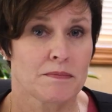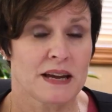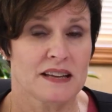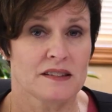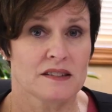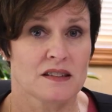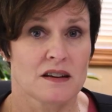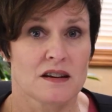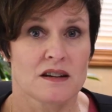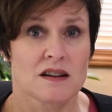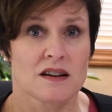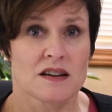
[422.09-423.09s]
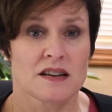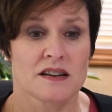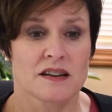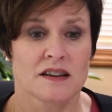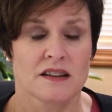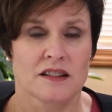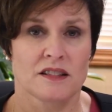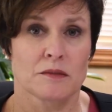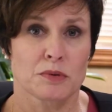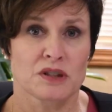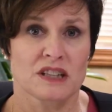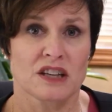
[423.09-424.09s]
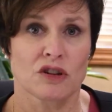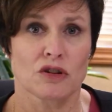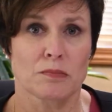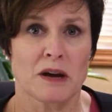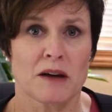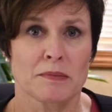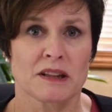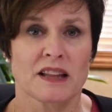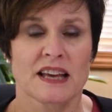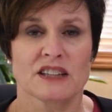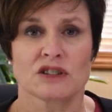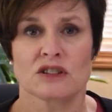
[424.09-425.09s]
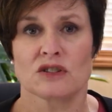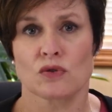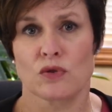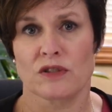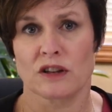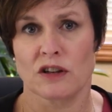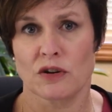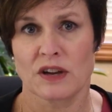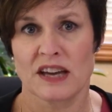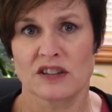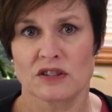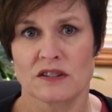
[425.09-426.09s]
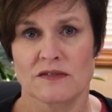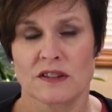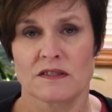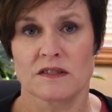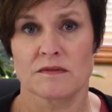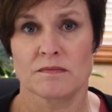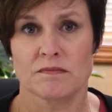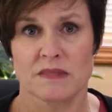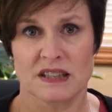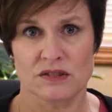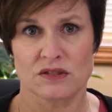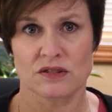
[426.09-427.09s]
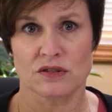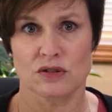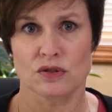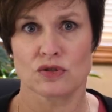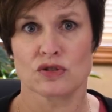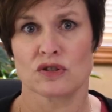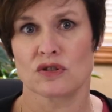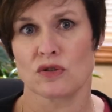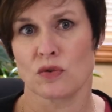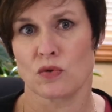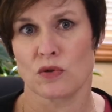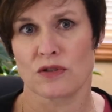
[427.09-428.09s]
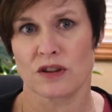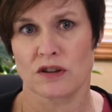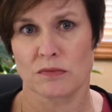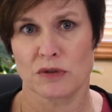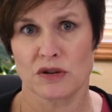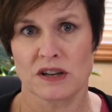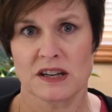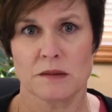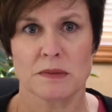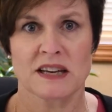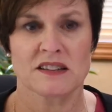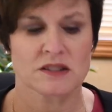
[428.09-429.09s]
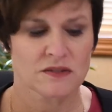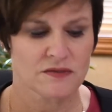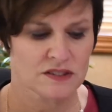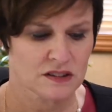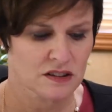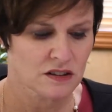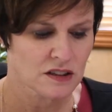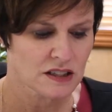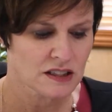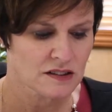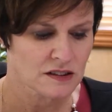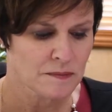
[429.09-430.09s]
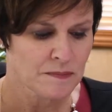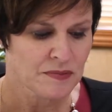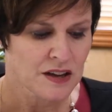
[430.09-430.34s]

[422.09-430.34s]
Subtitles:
based on the particular population or the location of the institution or the community-based facilities.